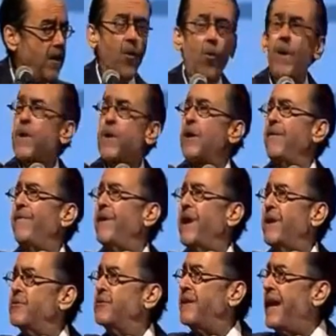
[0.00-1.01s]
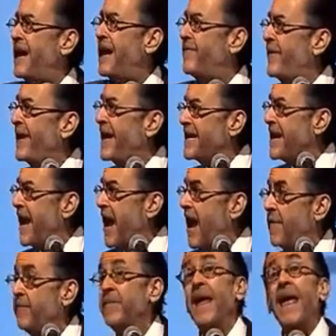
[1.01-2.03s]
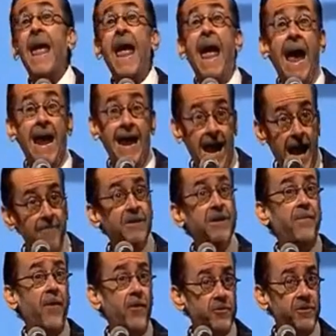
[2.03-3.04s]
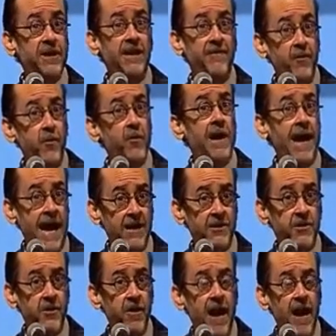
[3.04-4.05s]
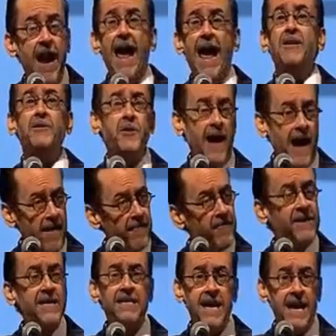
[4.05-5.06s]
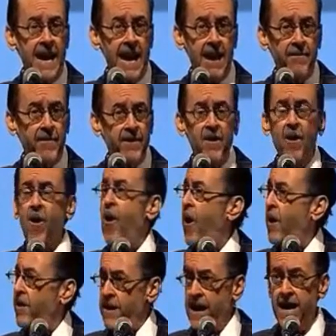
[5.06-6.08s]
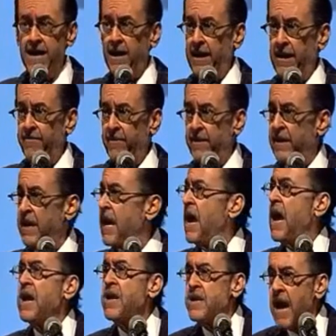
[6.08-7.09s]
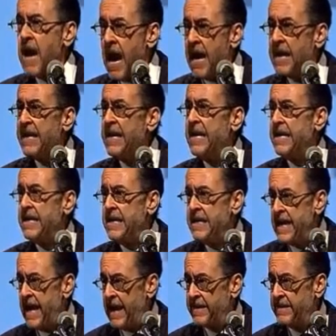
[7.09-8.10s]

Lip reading: We don't even understand Vietnam. And I'm supposed to give you an answer as to everything that happened on 9/11? Not yet.